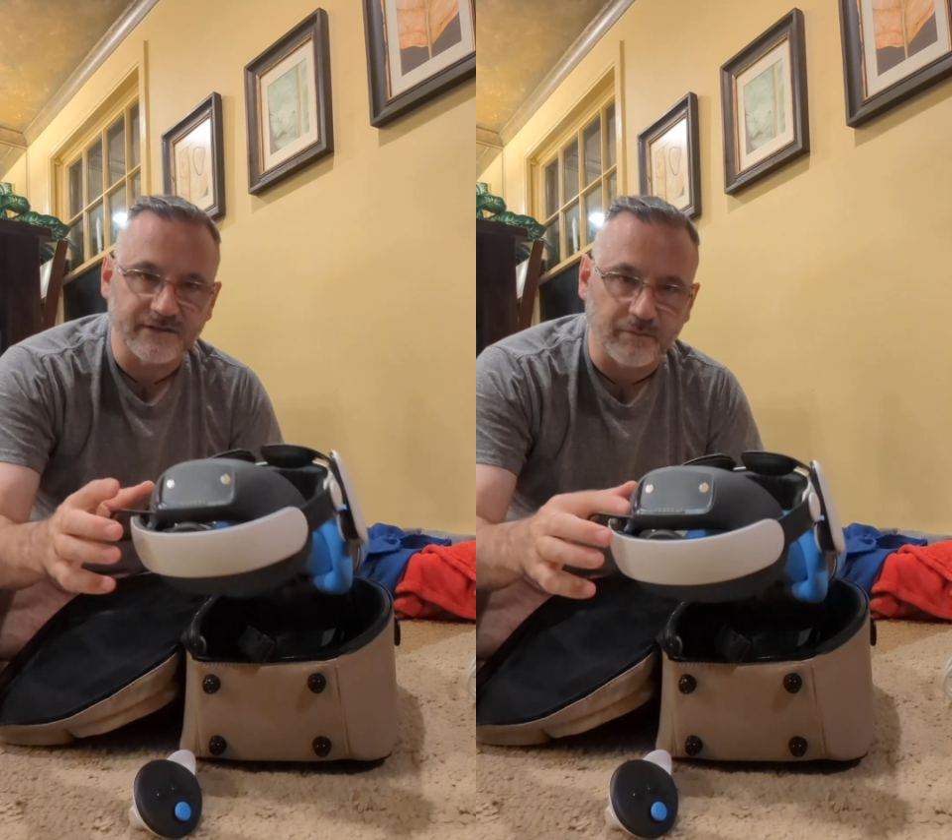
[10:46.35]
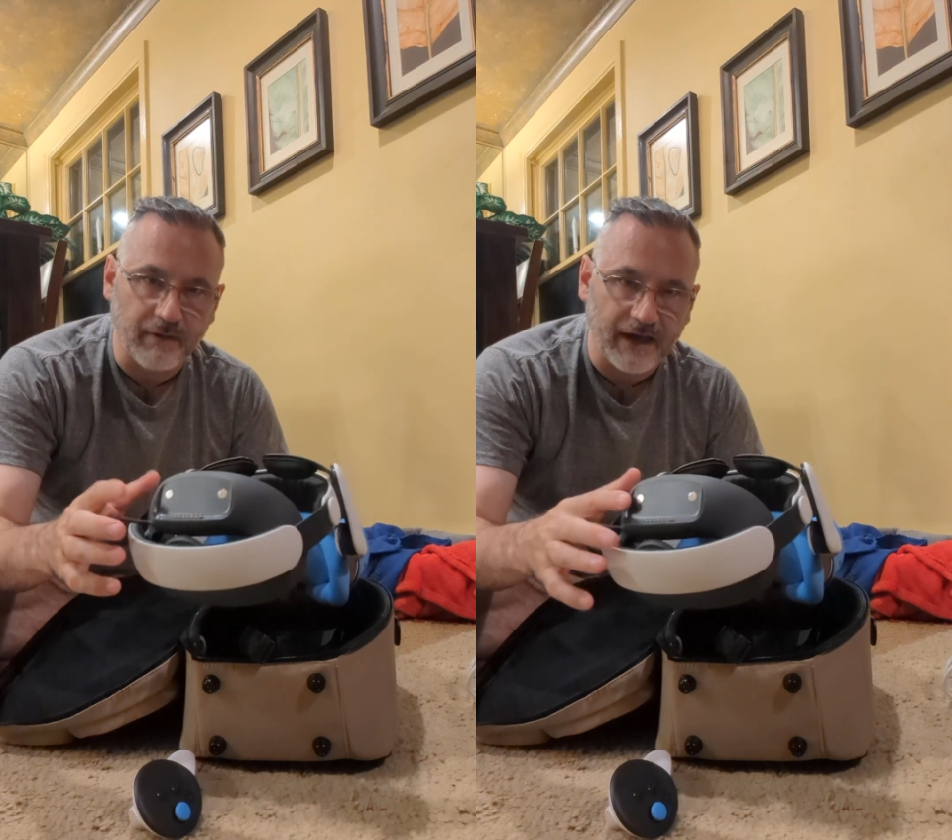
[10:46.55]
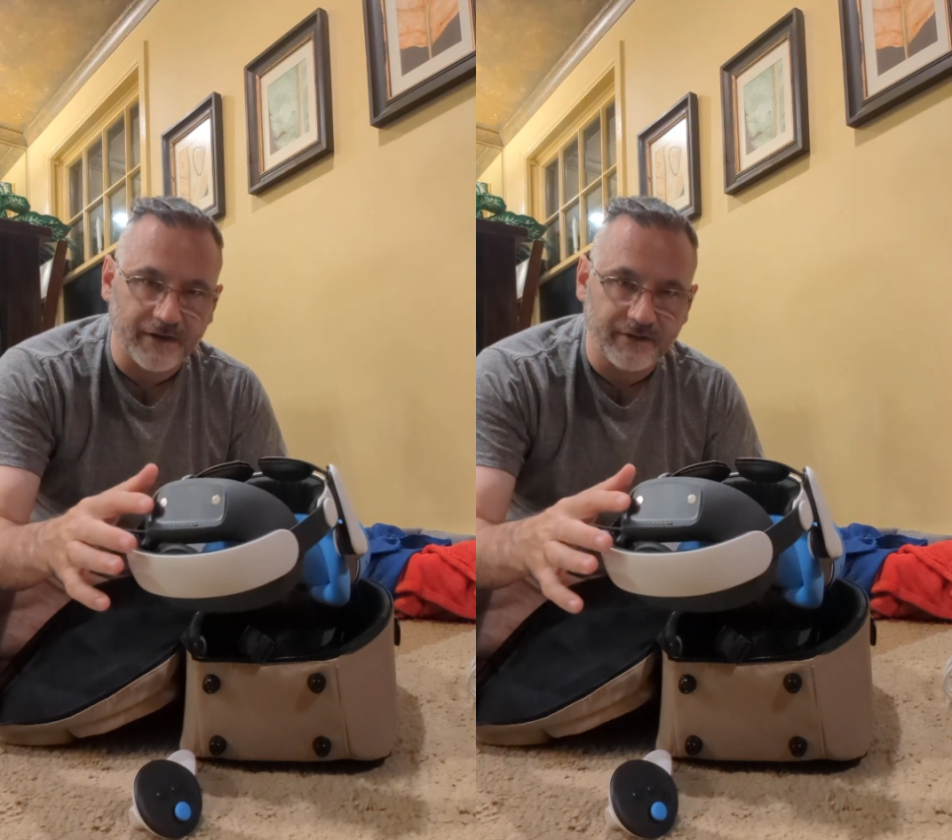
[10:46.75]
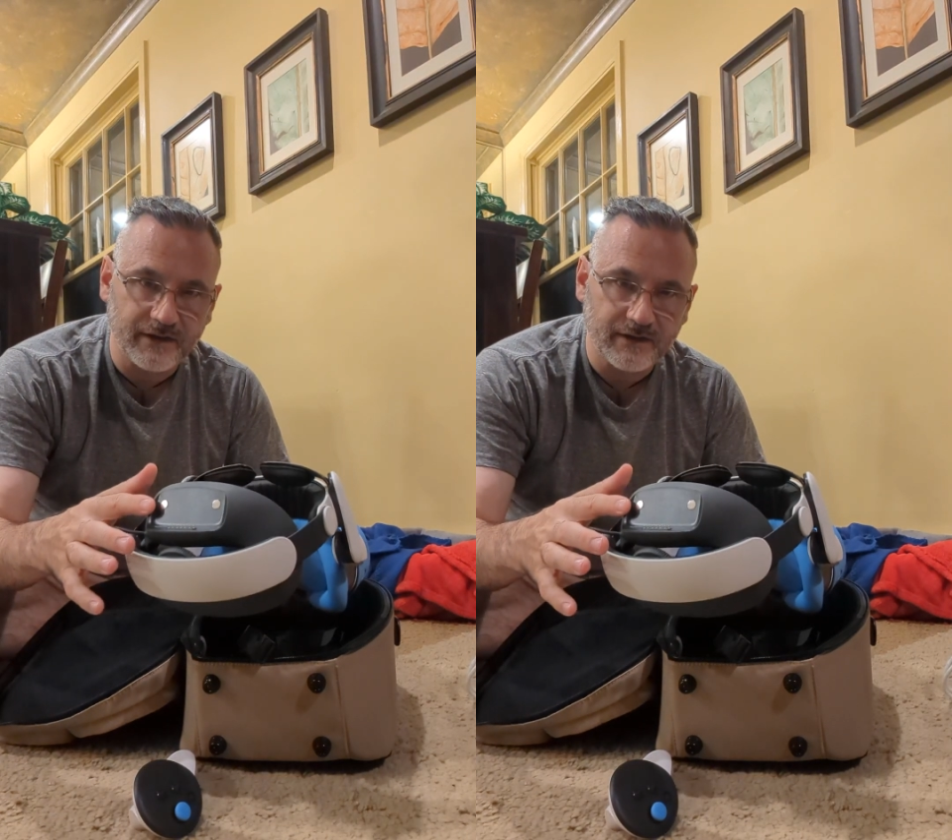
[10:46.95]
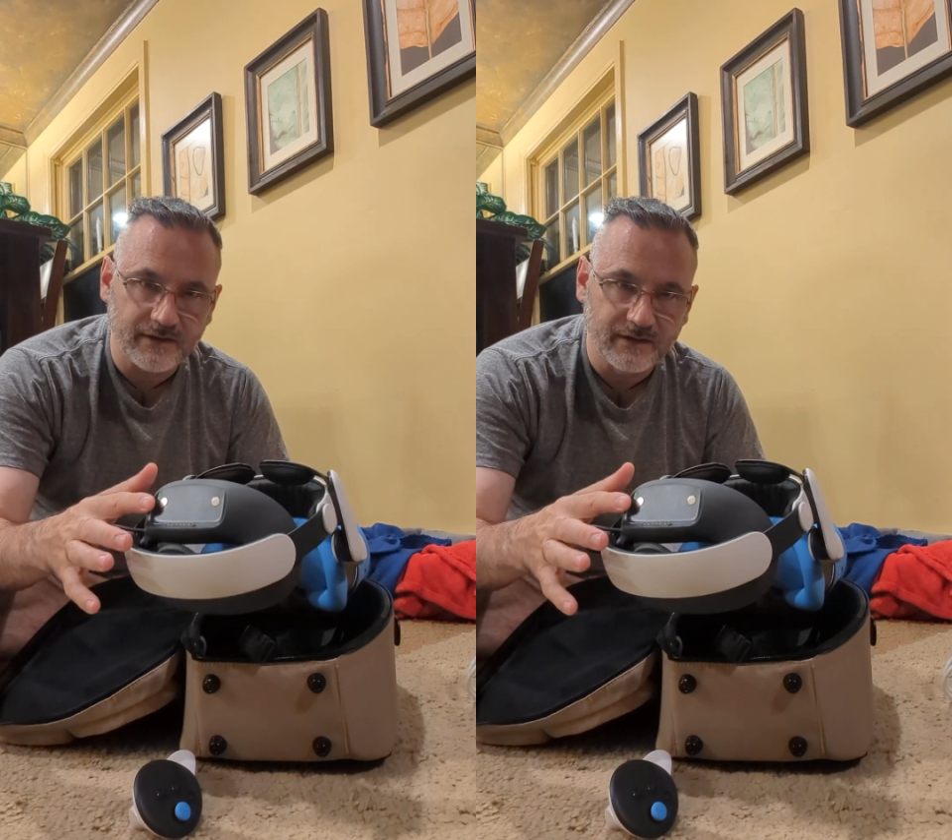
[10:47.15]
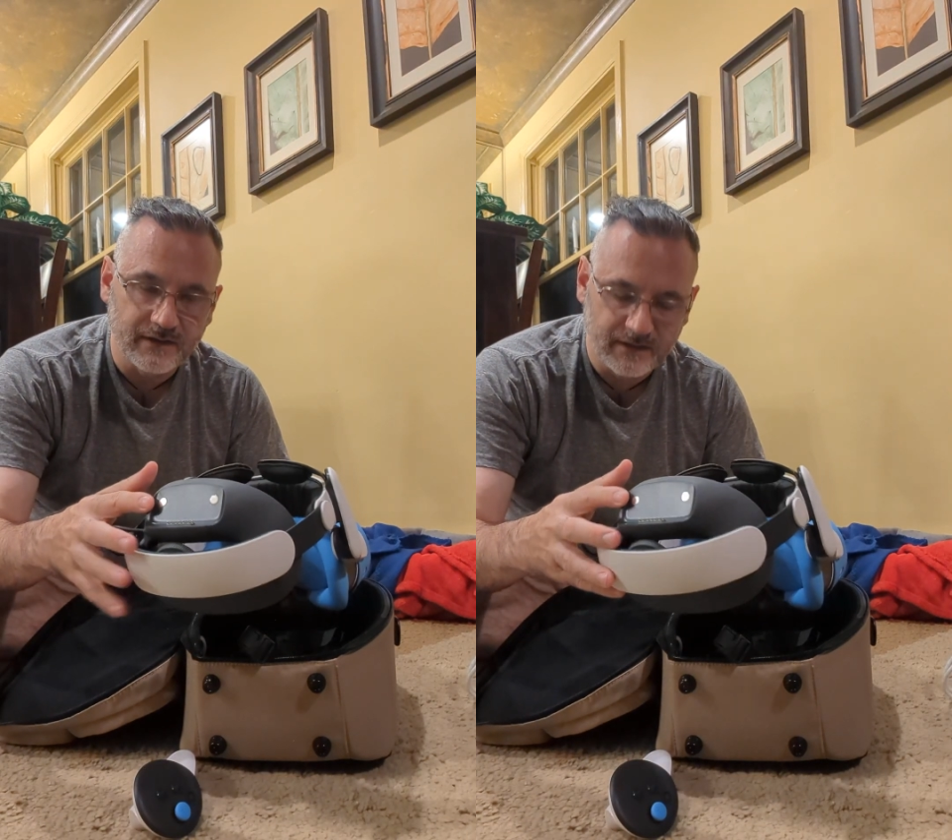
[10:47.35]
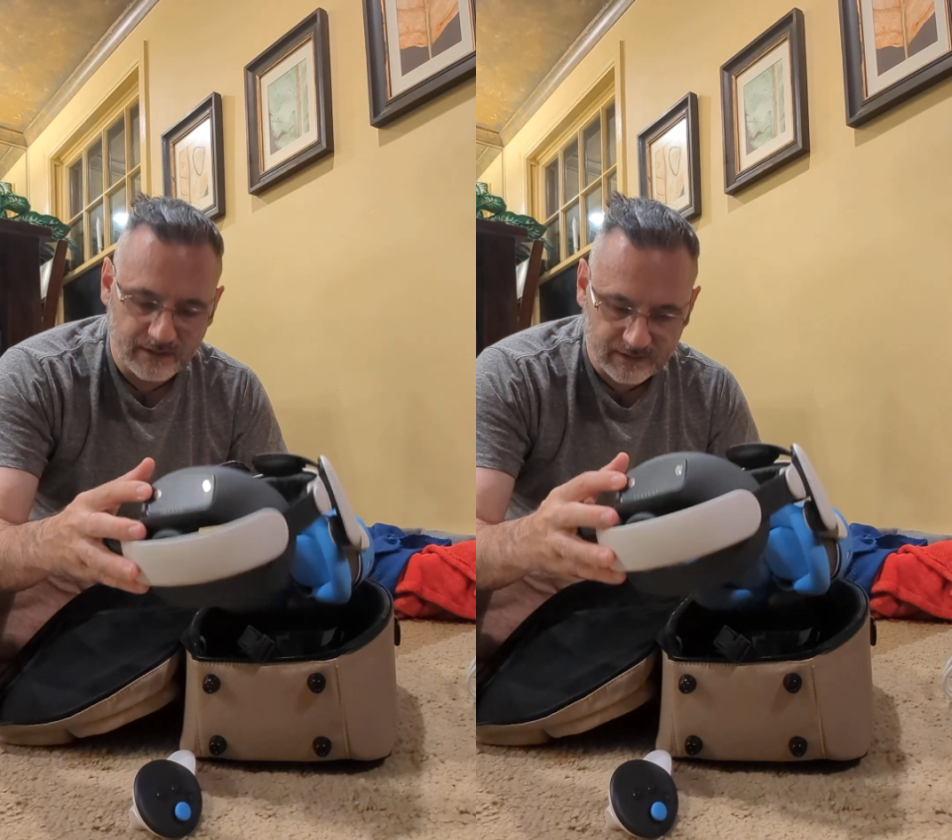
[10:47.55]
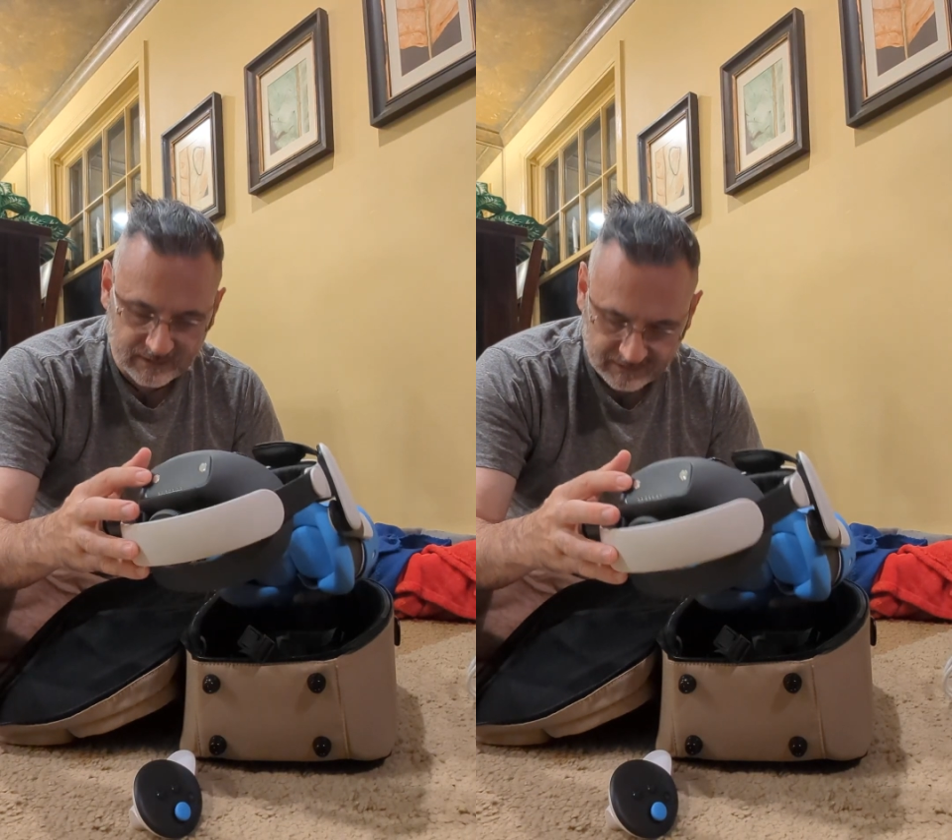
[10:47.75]
battery
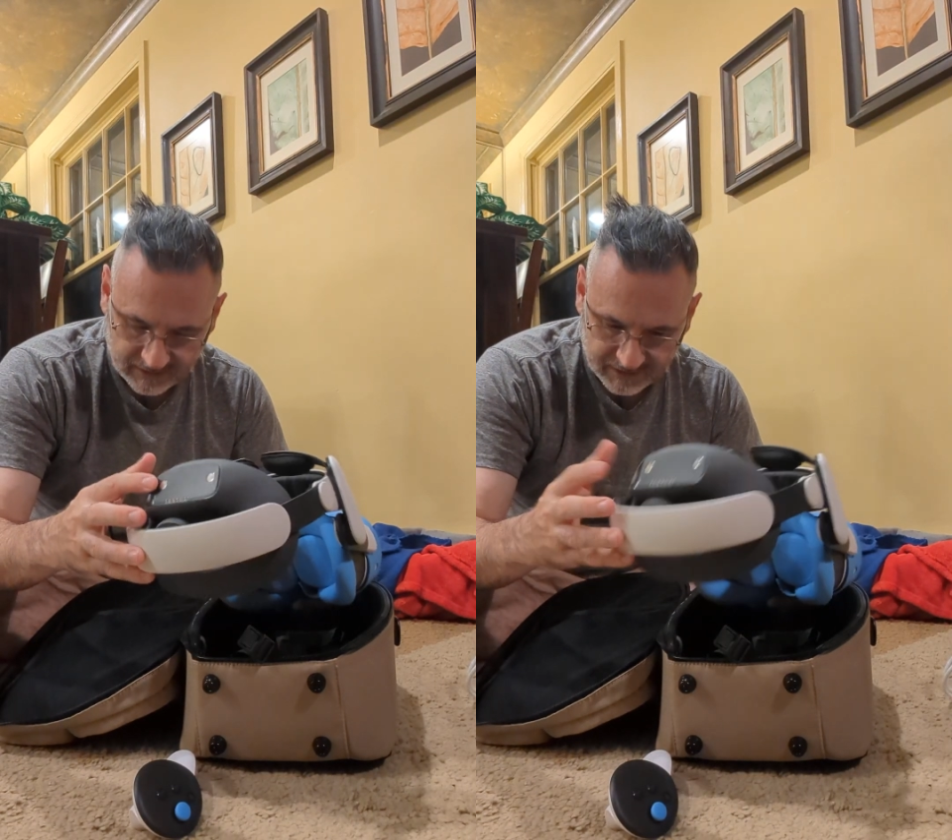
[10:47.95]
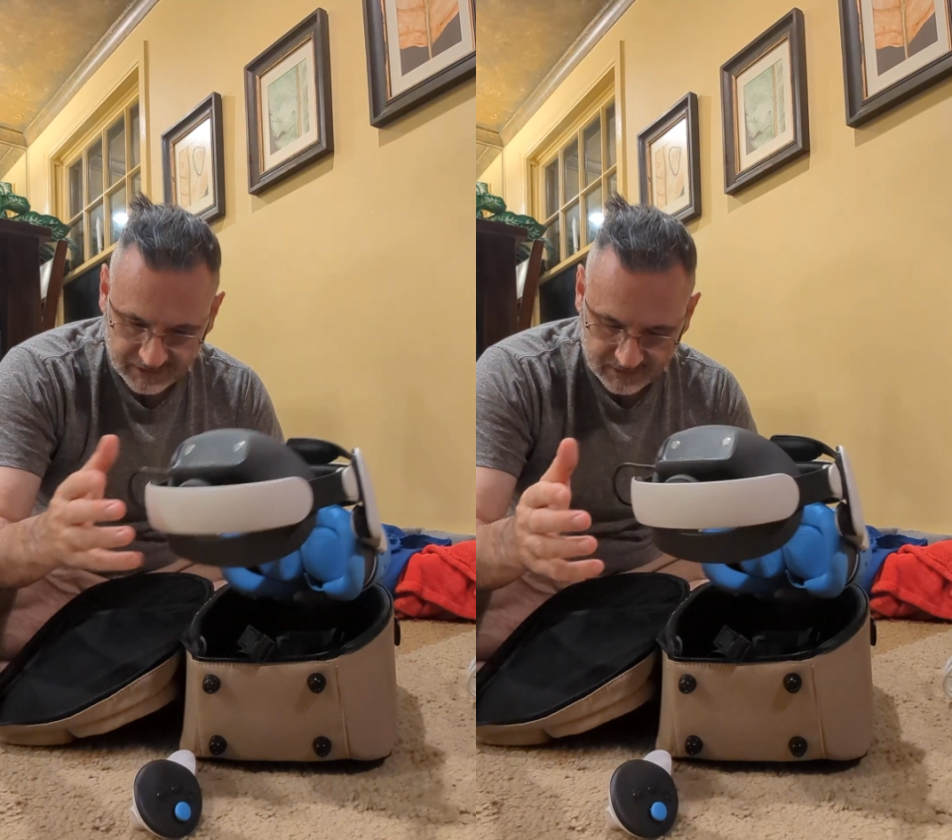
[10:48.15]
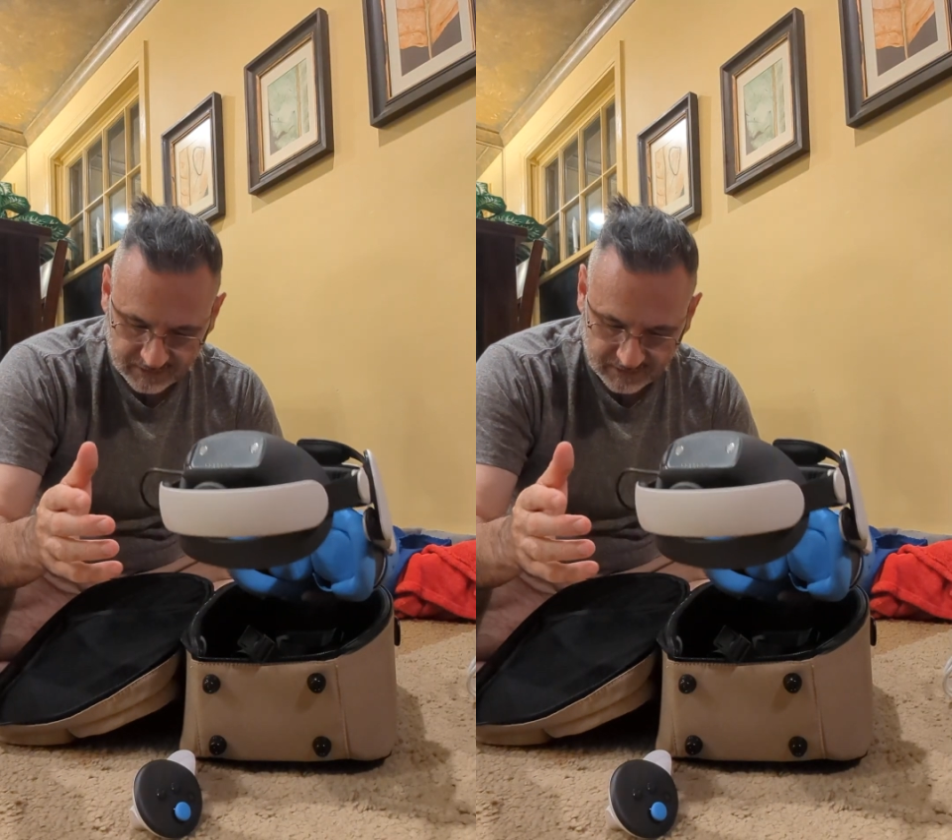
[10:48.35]
section.